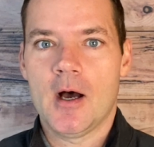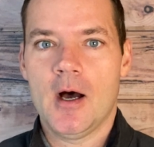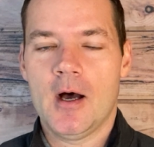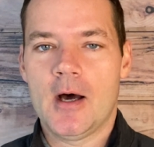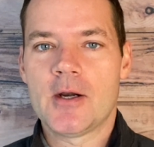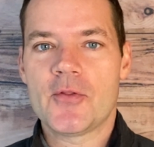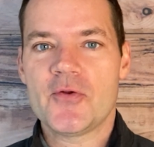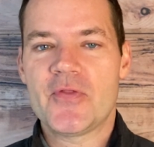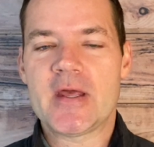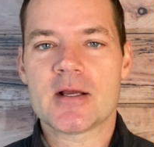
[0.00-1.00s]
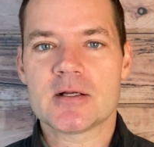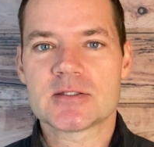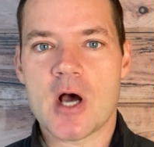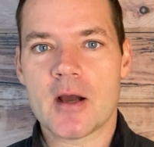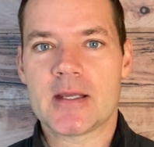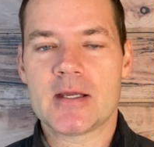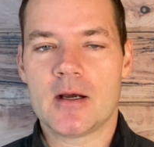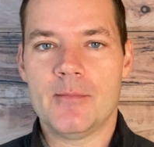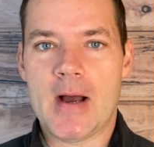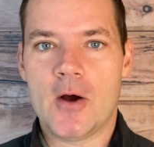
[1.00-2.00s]
Another thing, talking
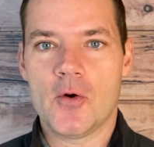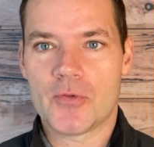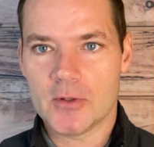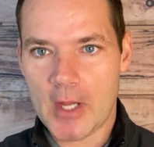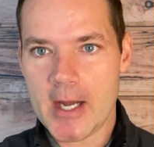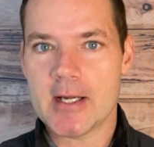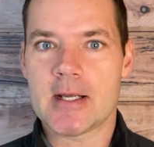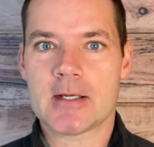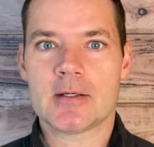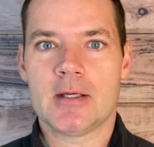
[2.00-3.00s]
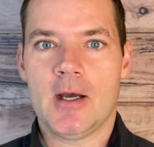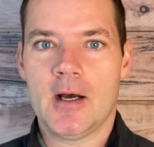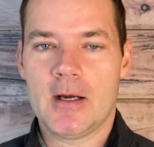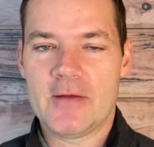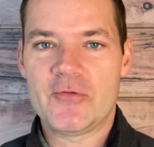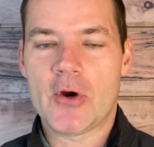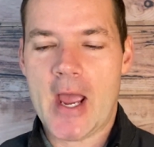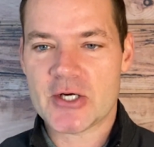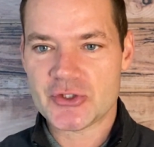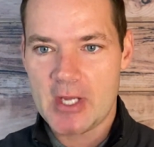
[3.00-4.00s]
about the lighting, if you're
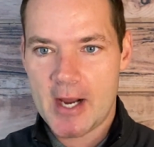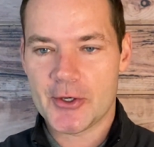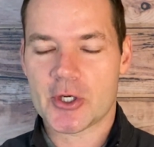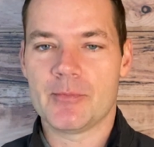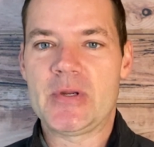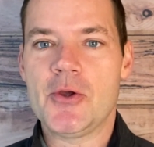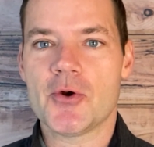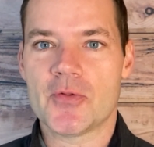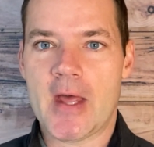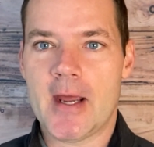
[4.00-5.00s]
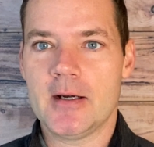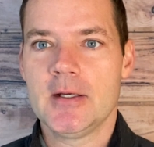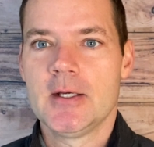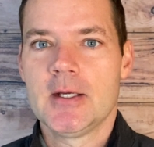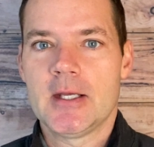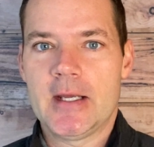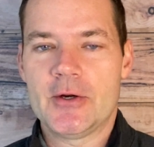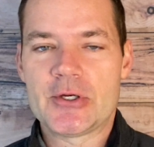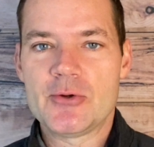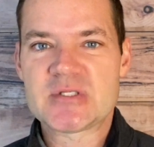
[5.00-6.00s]
actually on your computer then, and
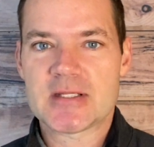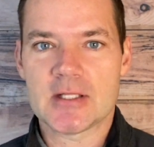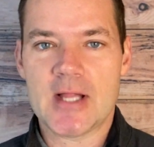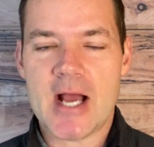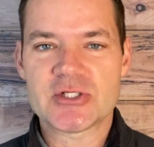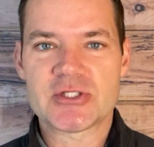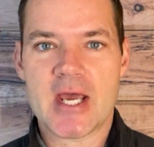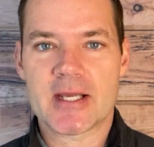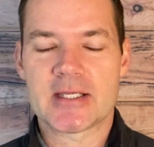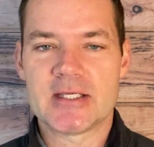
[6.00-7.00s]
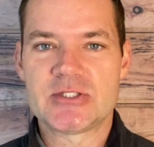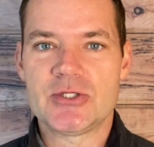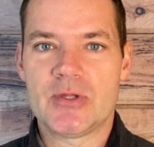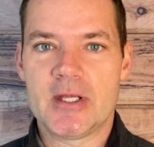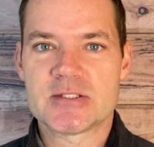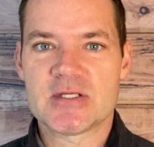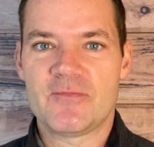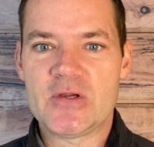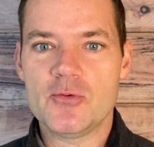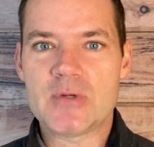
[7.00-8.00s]
you're using the Logitech, is
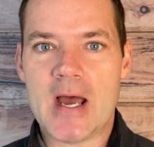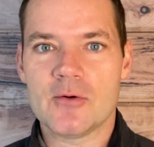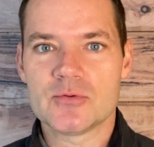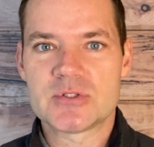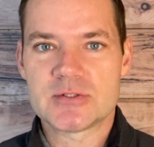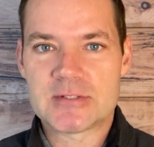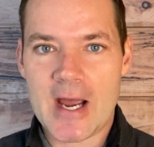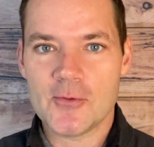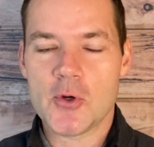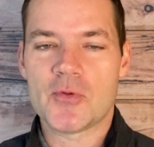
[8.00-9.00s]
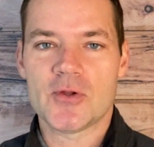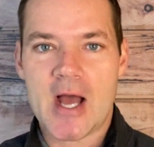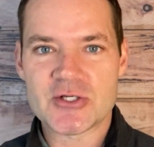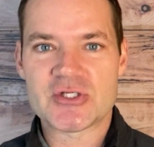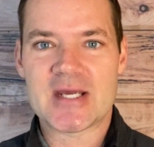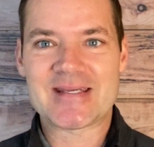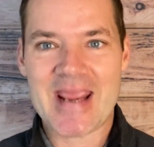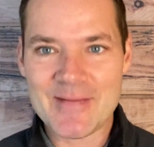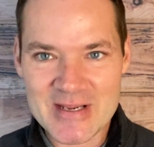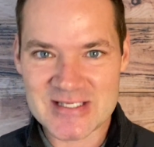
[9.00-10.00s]
if you download the Logitech
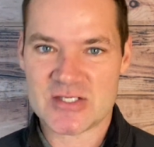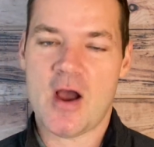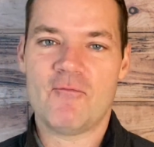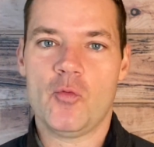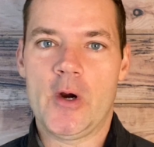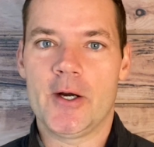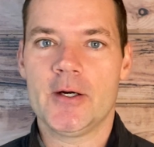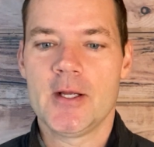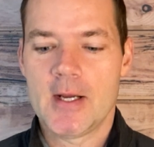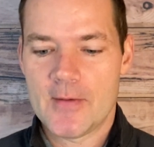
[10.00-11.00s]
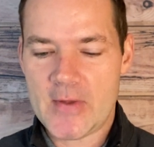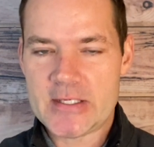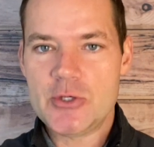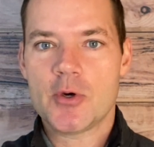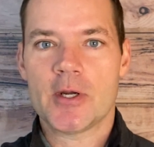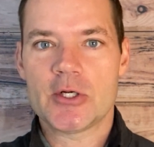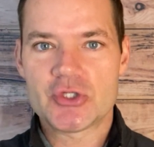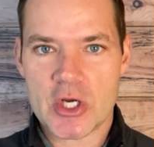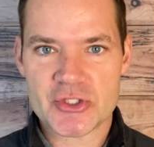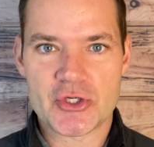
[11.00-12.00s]
gaming software, then you can
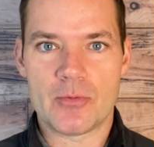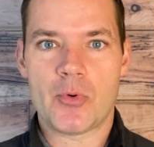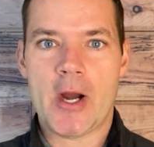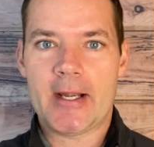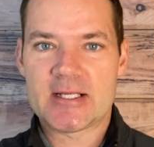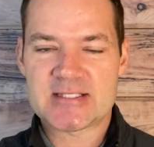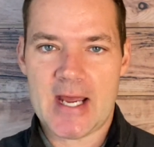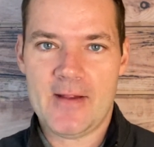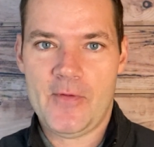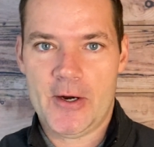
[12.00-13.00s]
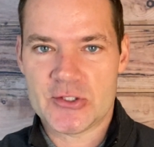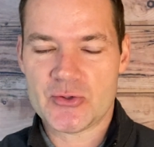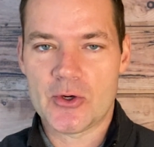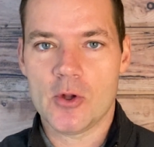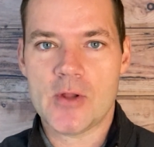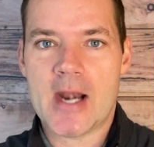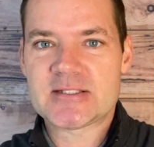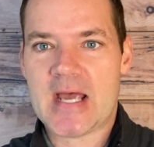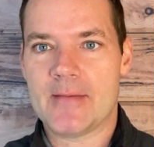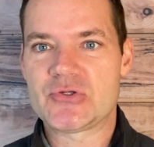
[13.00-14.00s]
adjust your brightness on there. So I know a lot of
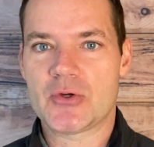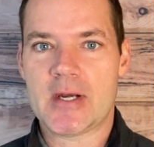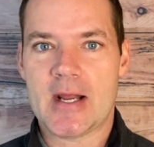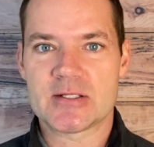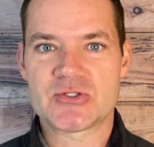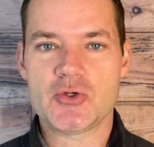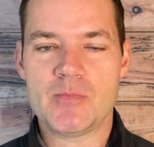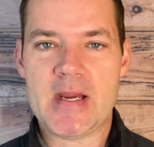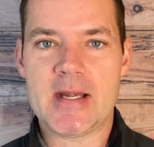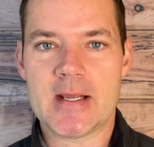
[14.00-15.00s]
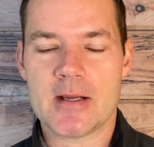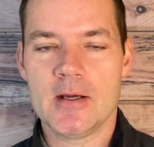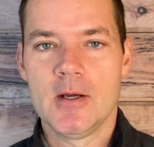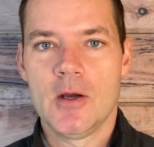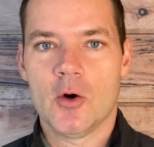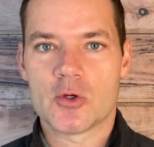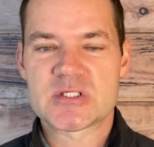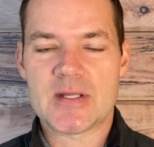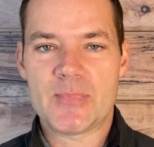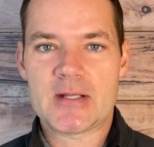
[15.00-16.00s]
times you'll get on a Zoom meeting or
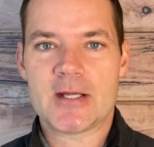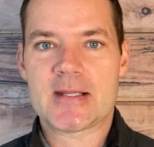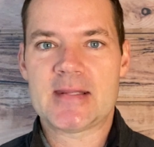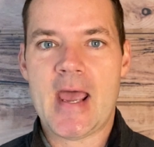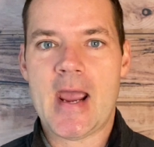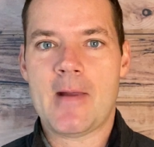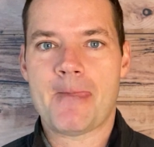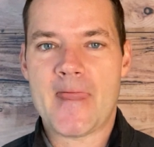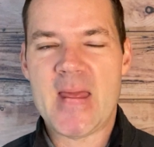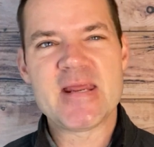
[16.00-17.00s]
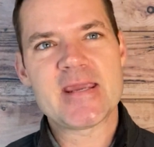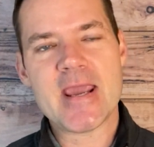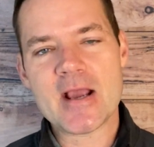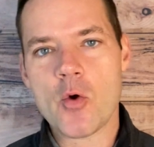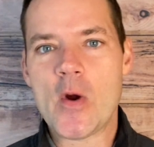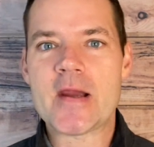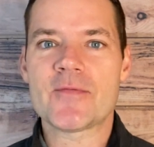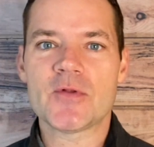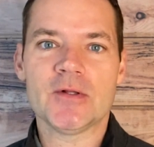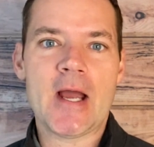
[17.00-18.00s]
something like that, and you can't quite
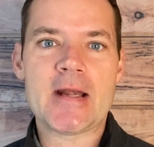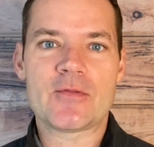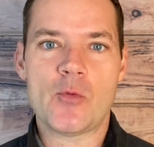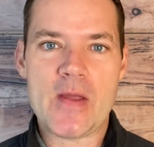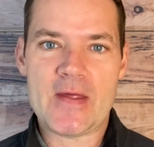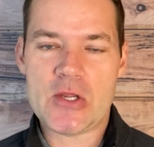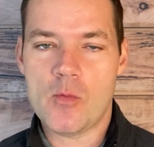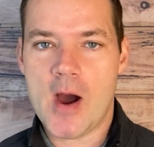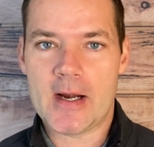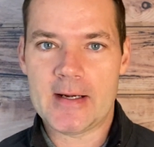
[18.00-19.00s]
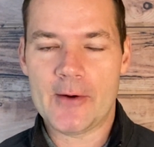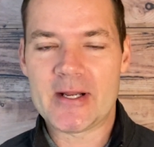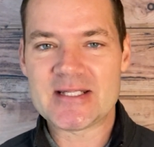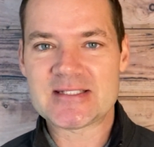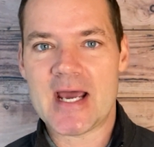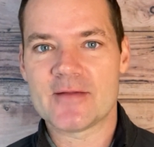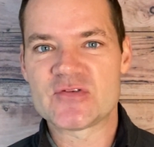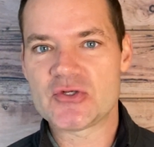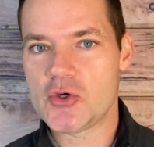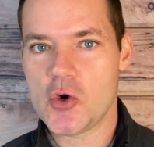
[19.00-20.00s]
get the lighting the way that you want it. Now, inside of
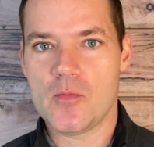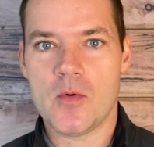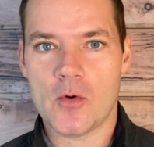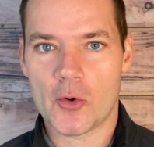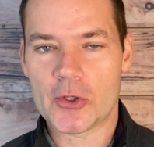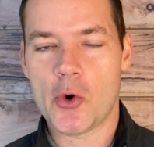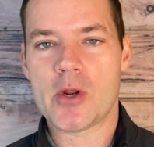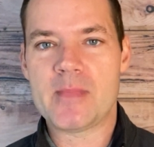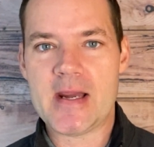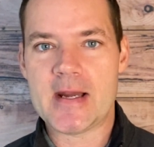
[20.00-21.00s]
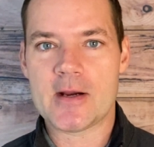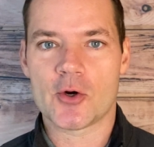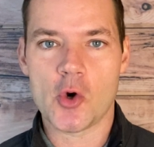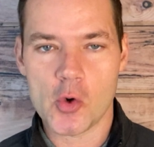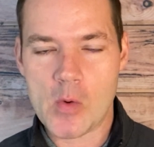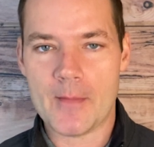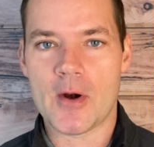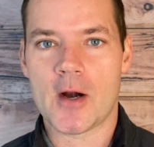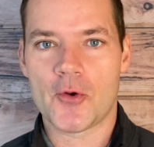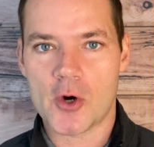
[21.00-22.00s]
Zoom or GoToMeeting or
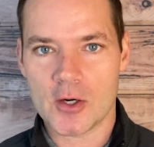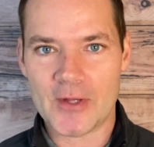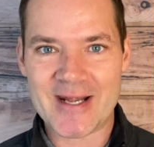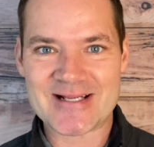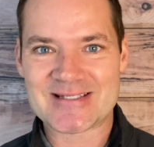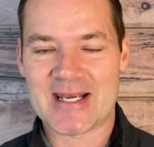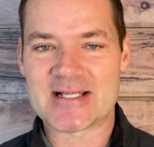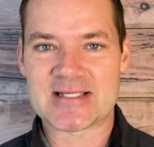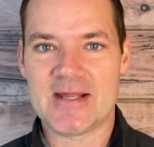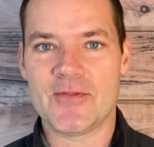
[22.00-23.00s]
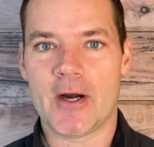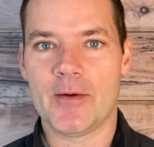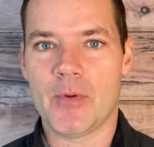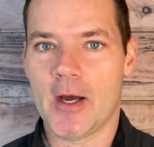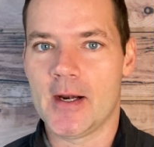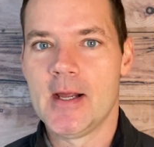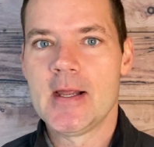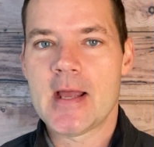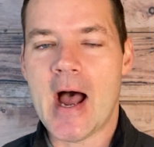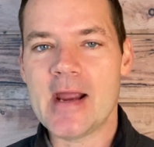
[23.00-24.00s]
GoToWebinar, there are lighting settings in there, but
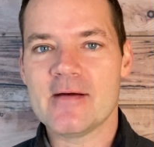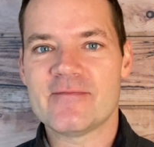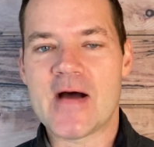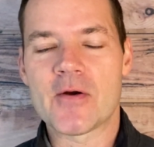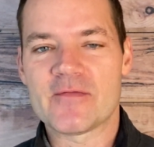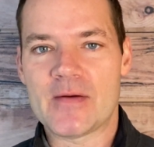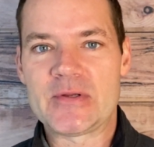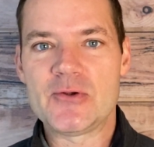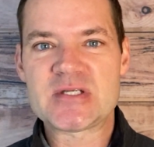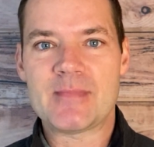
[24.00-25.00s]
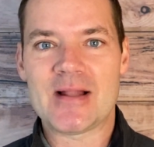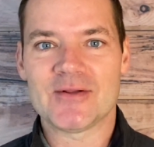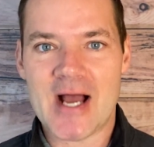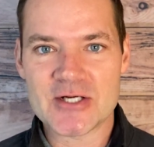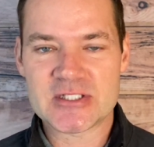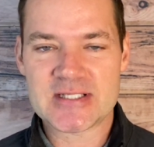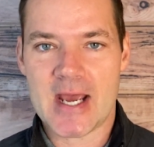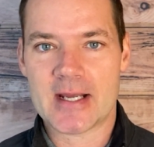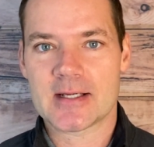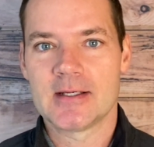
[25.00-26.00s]
I have found if I'm using my
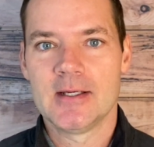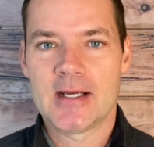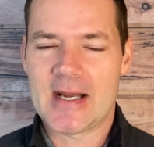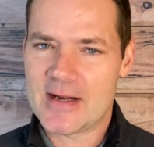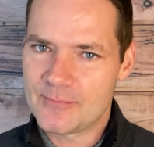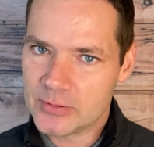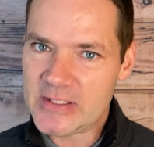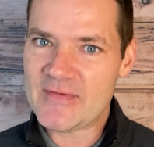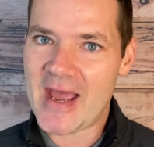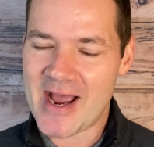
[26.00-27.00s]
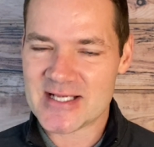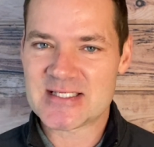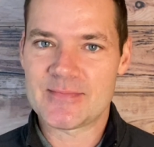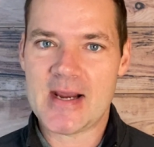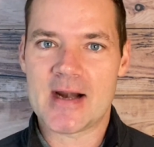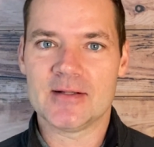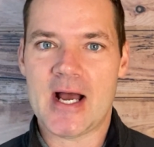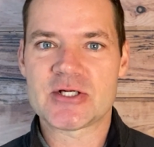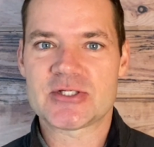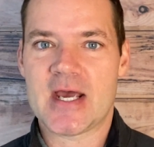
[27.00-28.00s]
Logitech, and I believe it has to be on a
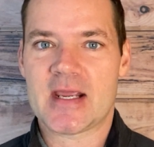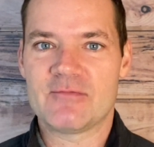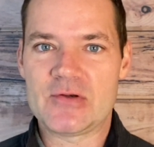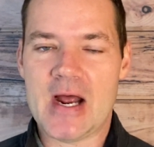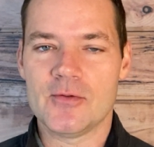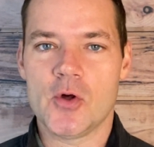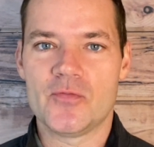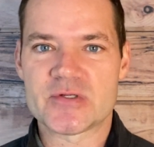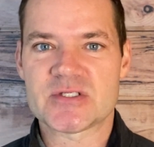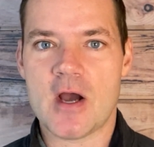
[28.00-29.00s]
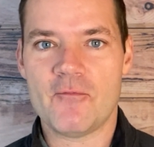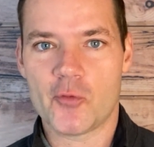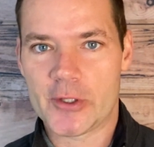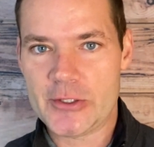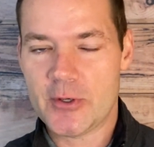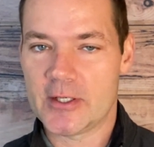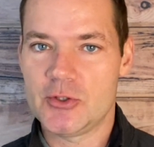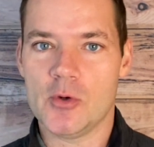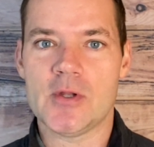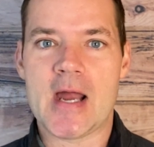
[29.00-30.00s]
Logitech, if you download this software, you can
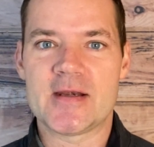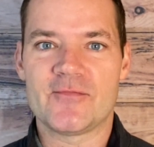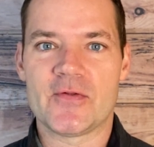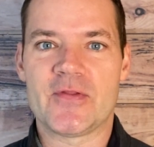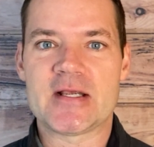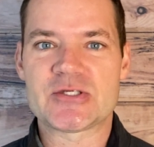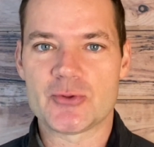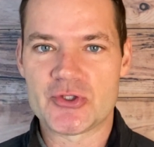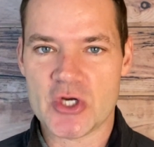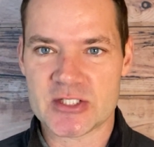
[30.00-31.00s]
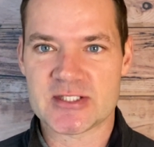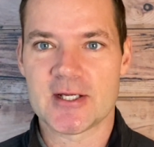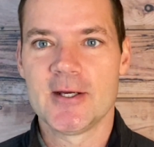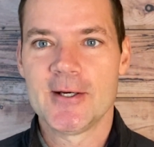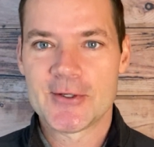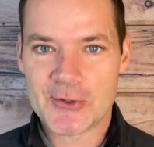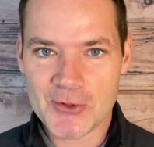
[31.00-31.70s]
do a lot of different things to adjust your